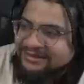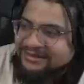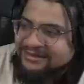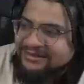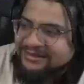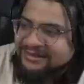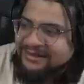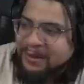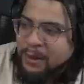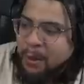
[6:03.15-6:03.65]

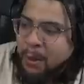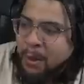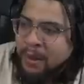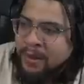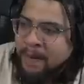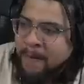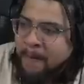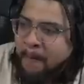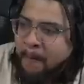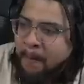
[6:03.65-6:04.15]

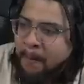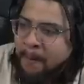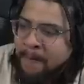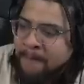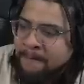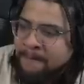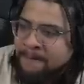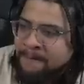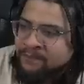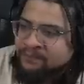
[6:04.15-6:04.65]

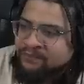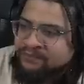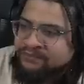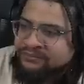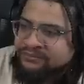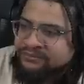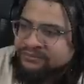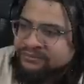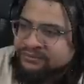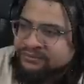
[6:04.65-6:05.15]

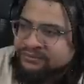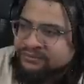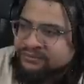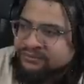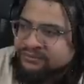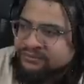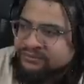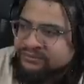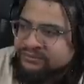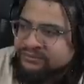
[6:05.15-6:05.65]

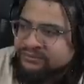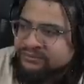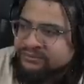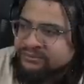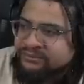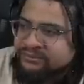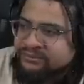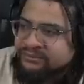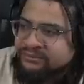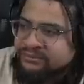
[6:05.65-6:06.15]

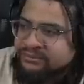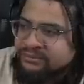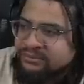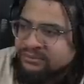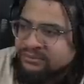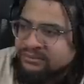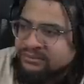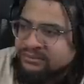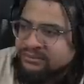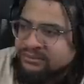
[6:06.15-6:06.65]

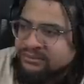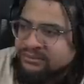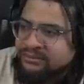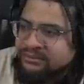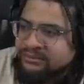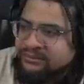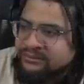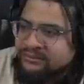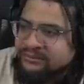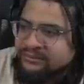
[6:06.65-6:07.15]

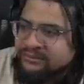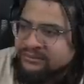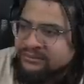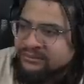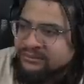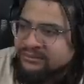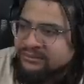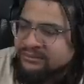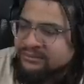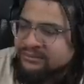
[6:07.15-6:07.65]

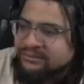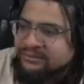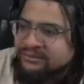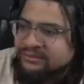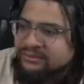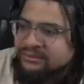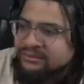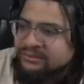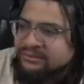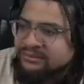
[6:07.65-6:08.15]

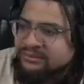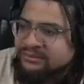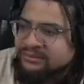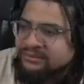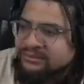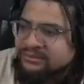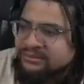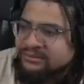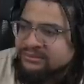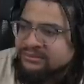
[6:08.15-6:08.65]

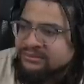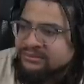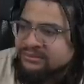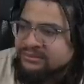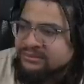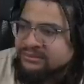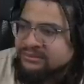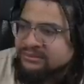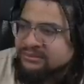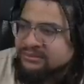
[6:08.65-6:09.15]

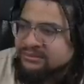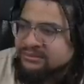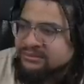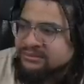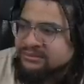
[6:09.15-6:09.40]
No words are spoken by the person on screen.